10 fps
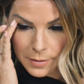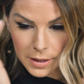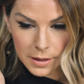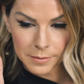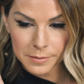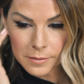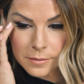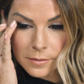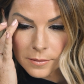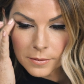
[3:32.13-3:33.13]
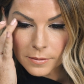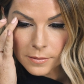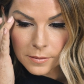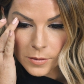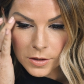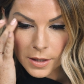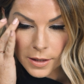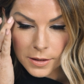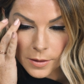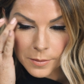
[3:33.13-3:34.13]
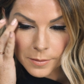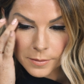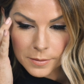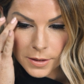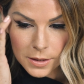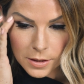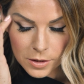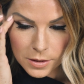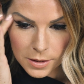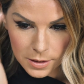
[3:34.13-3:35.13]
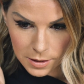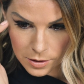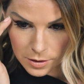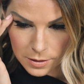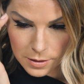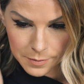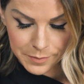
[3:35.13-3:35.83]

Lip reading: What should I do? Decisions.